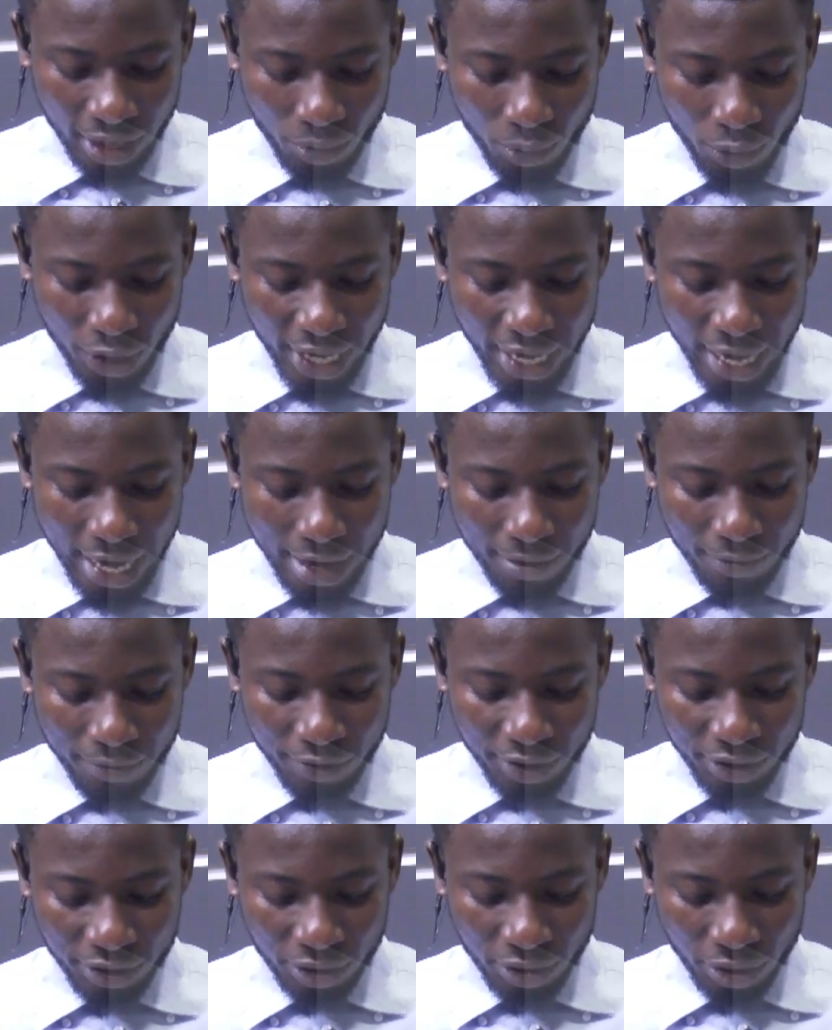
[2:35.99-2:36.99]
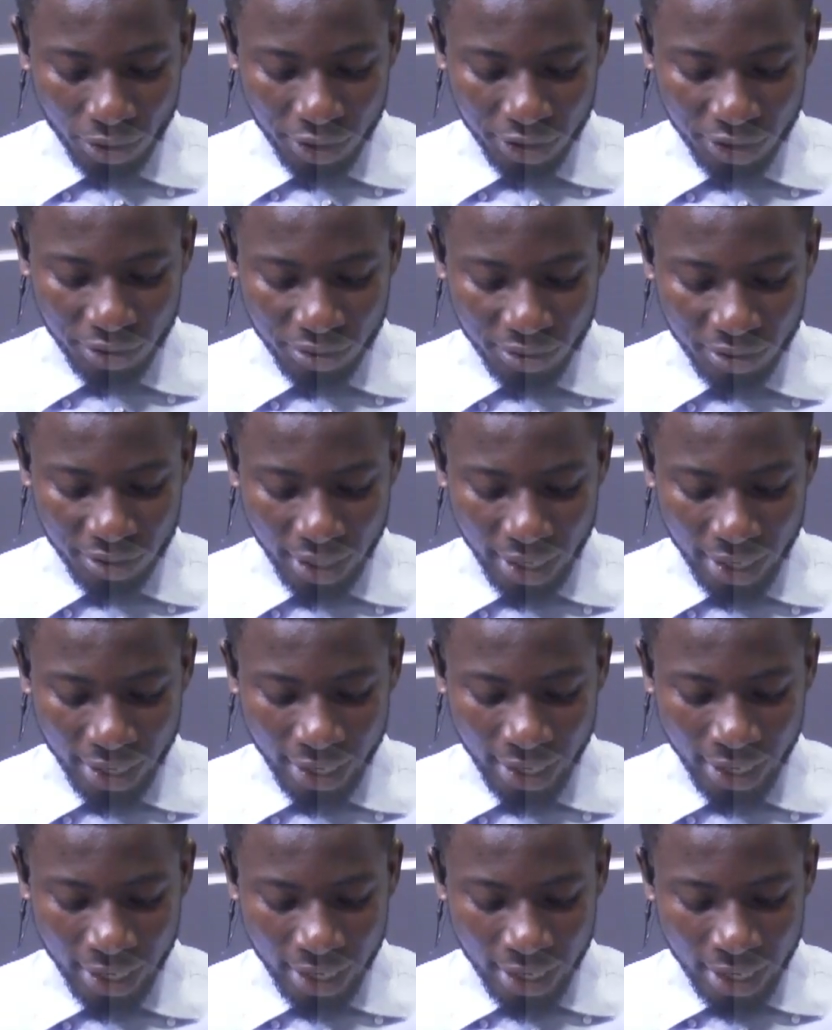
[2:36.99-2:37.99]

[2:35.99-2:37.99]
we have this story to say